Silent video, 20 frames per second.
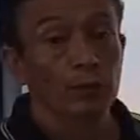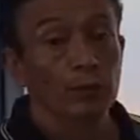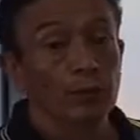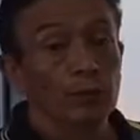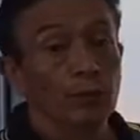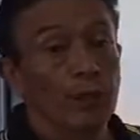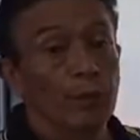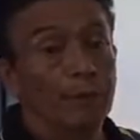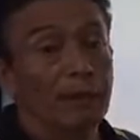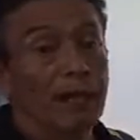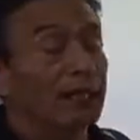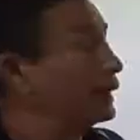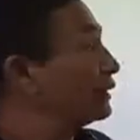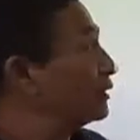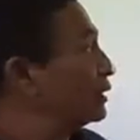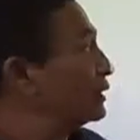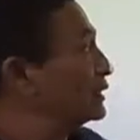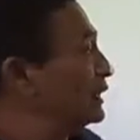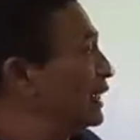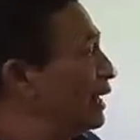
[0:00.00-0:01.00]
we are back
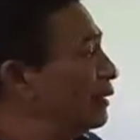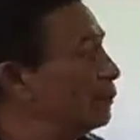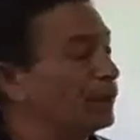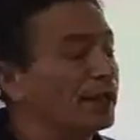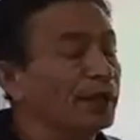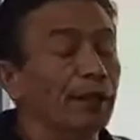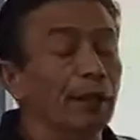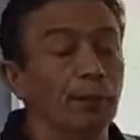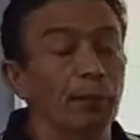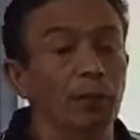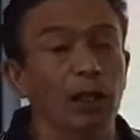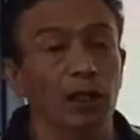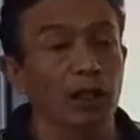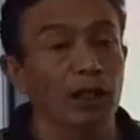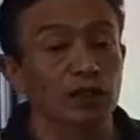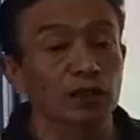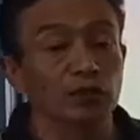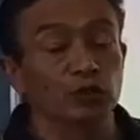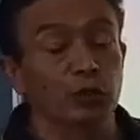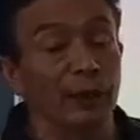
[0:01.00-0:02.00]
at assignment
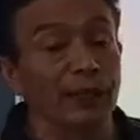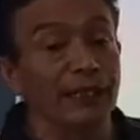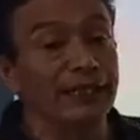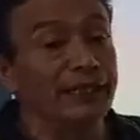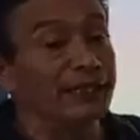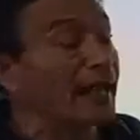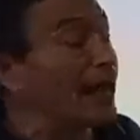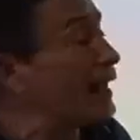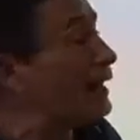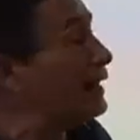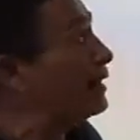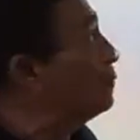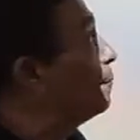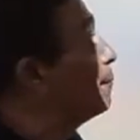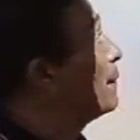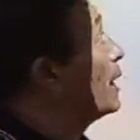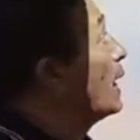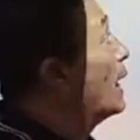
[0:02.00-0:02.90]
number 29